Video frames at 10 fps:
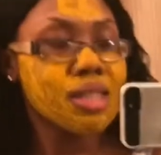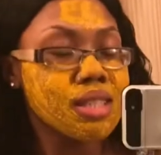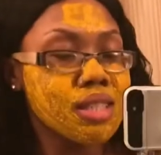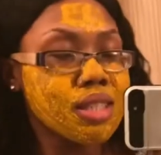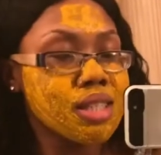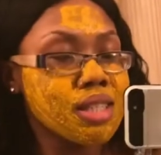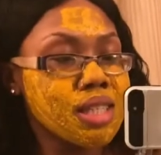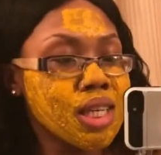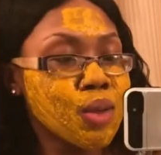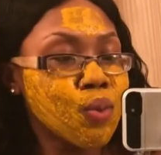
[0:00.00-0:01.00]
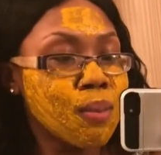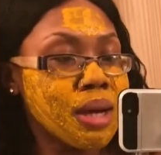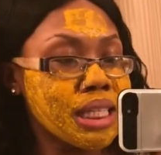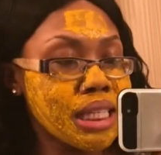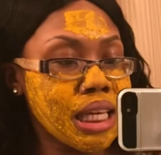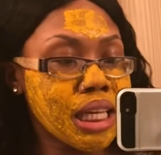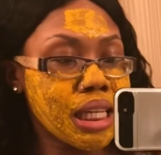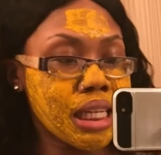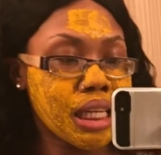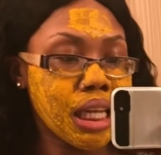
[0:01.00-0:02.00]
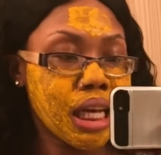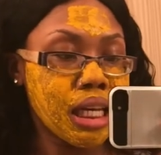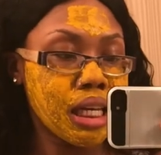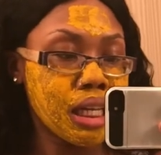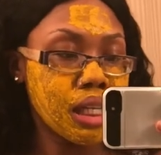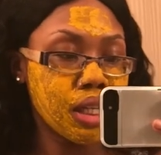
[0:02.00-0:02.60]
to see what my skin looking like.